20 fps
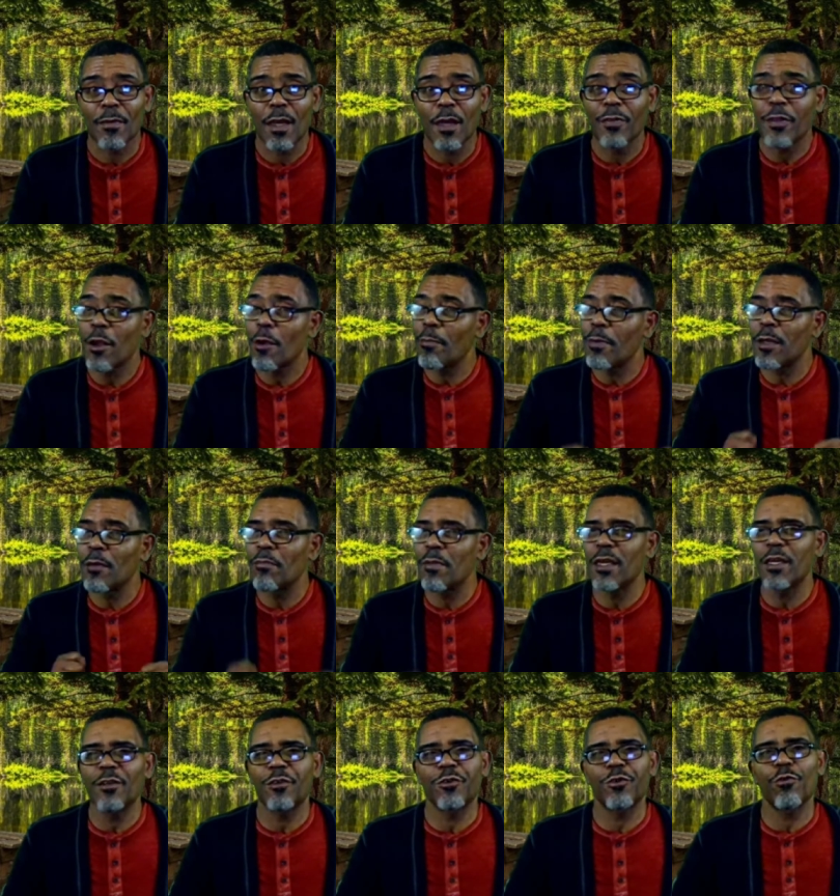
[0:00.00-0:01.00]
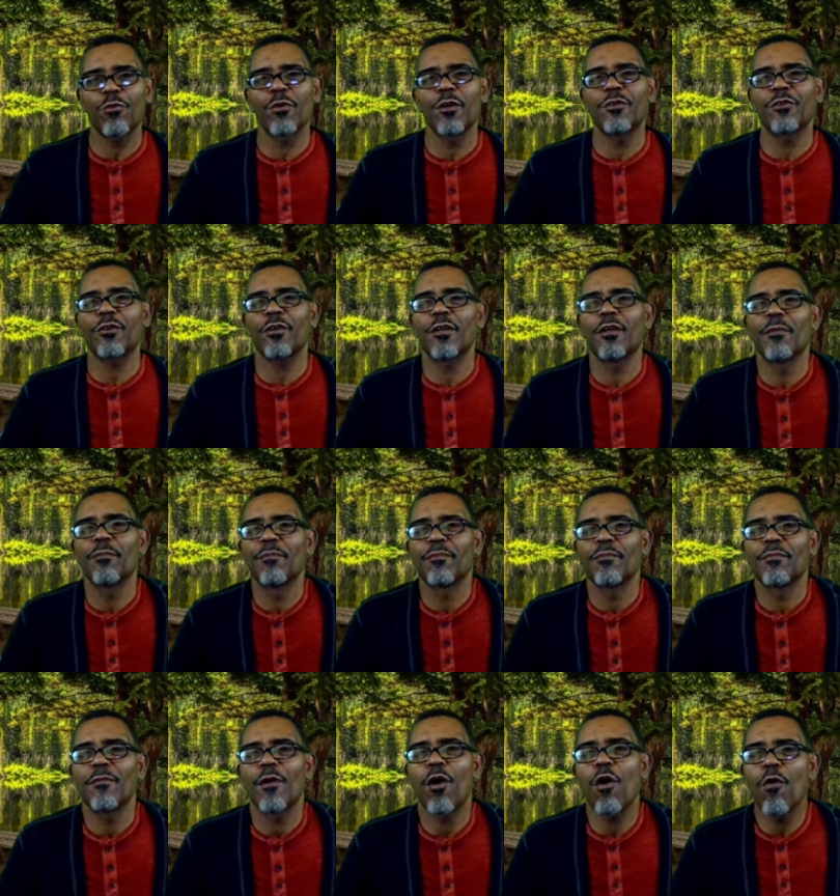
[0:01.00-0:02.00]
There have been many stories
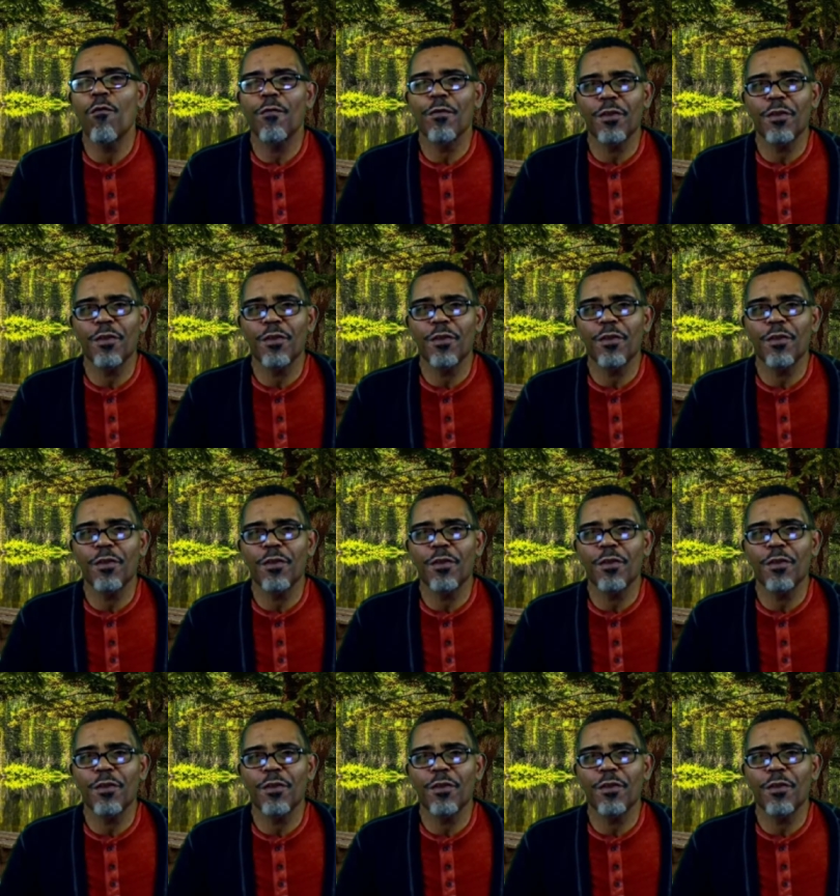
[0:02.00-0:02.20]
over